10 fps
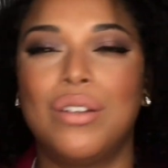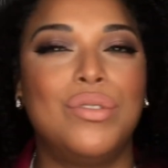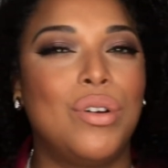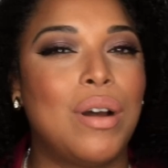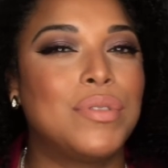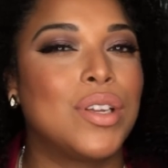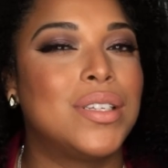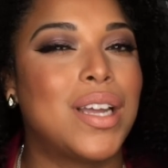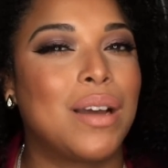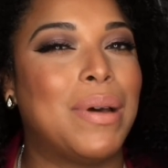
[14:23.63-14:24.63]
Y'all know I was
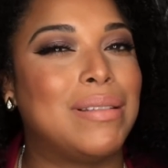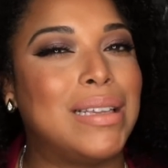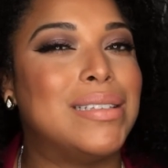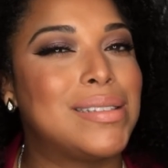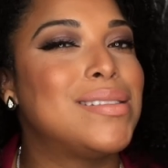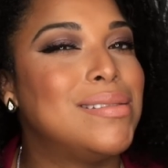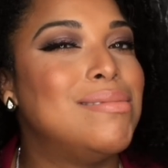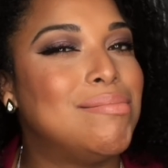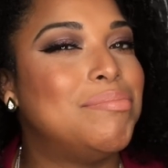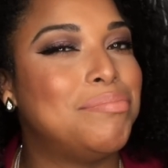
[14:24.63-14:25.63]
gonna talk about this.
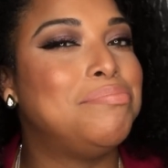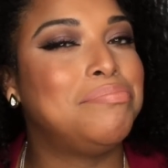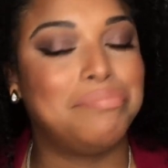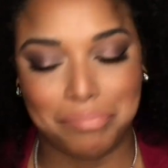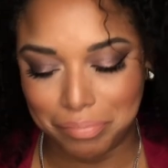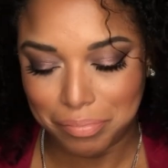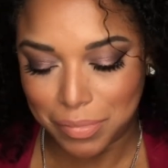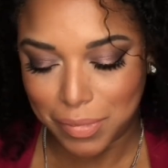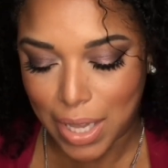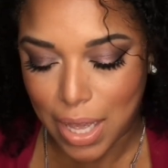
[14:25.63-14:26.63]
Mm.
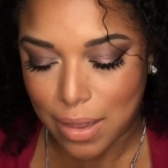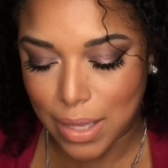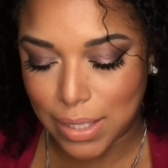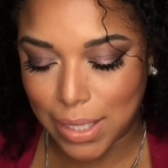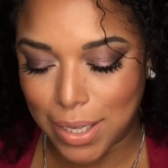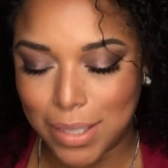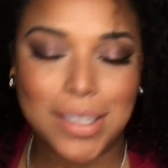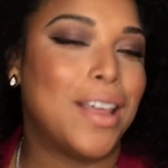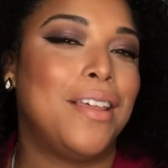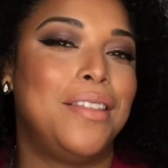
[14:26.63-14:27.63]
This
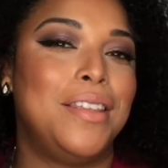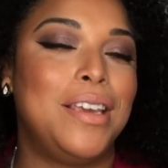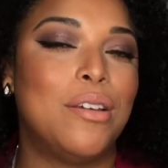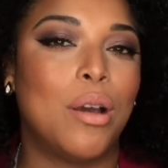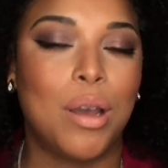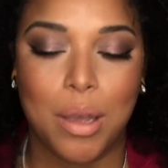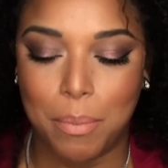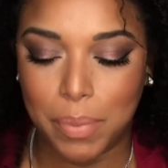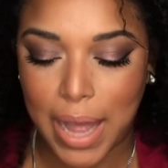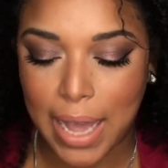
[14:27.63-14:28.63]
is the
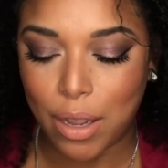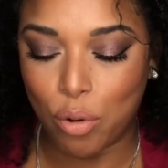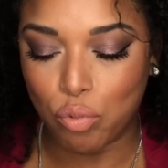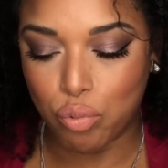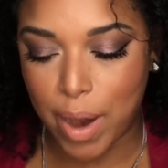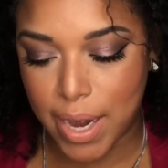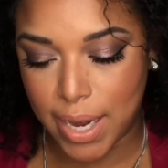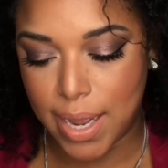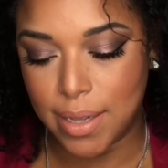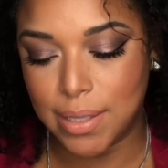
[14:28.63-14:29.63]
Black
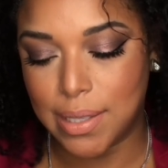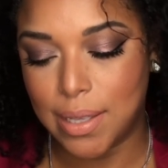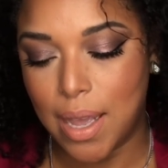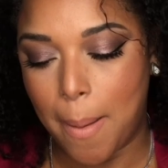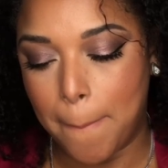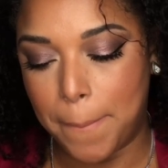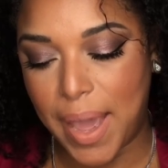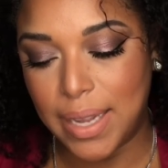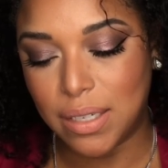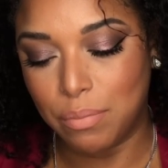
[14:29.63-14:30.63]
Radiance
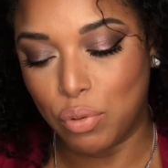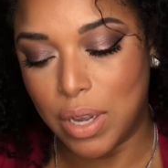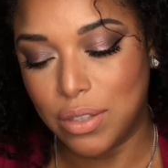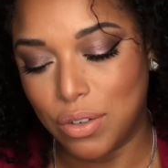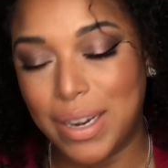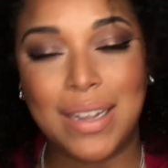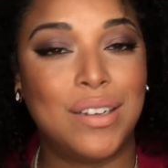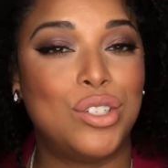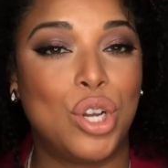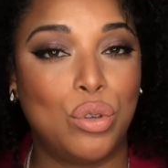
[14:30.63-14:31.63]
Baked Bronzer
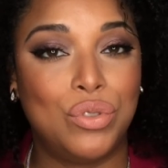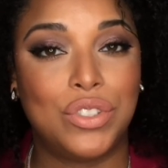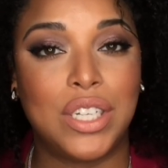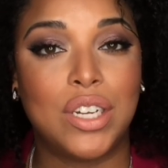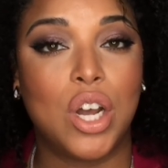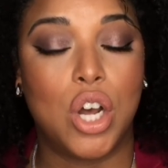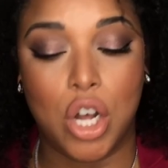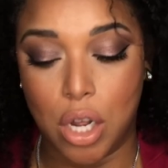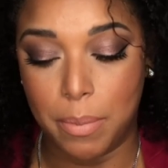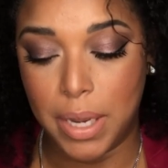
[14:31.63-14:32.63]
and Toasted
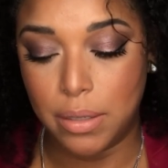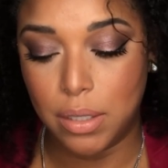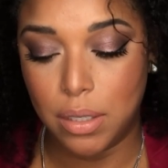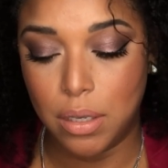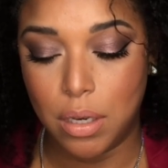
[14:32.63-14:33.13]
Almond.